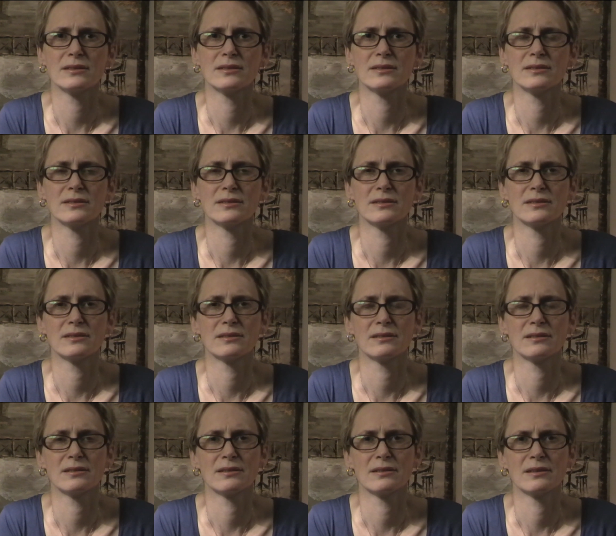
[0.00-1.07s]

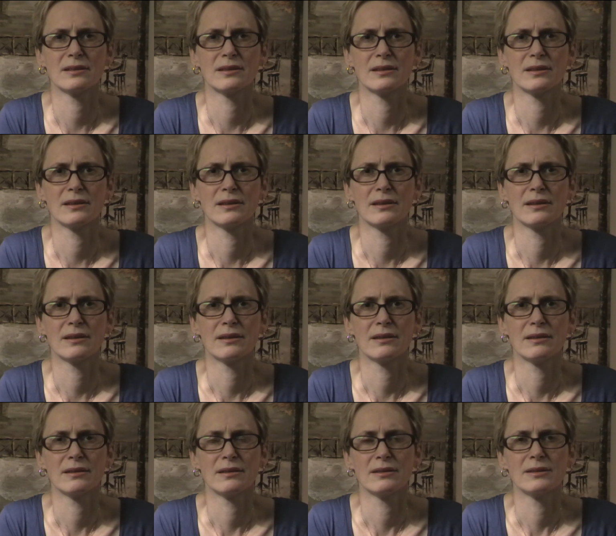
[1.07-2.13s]

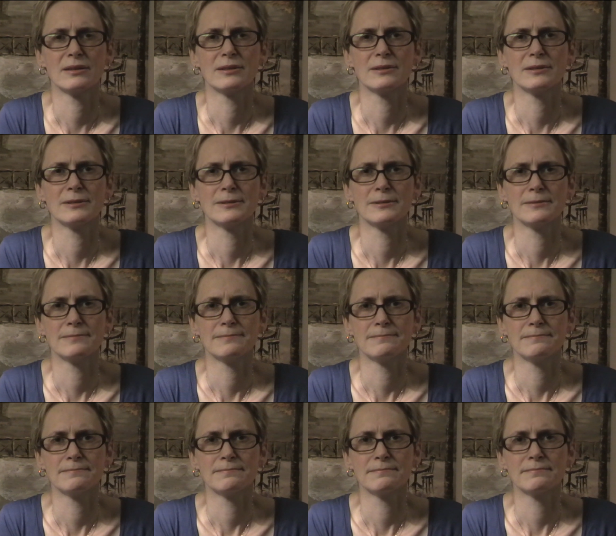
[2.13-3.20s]

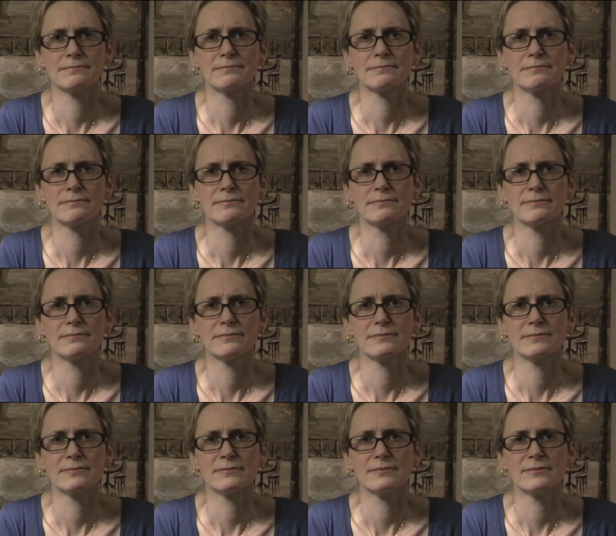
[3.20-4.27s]

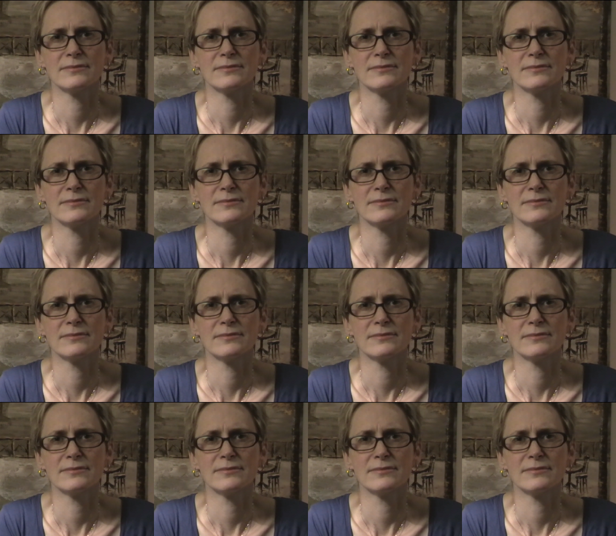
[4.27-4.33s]
(no one is talking)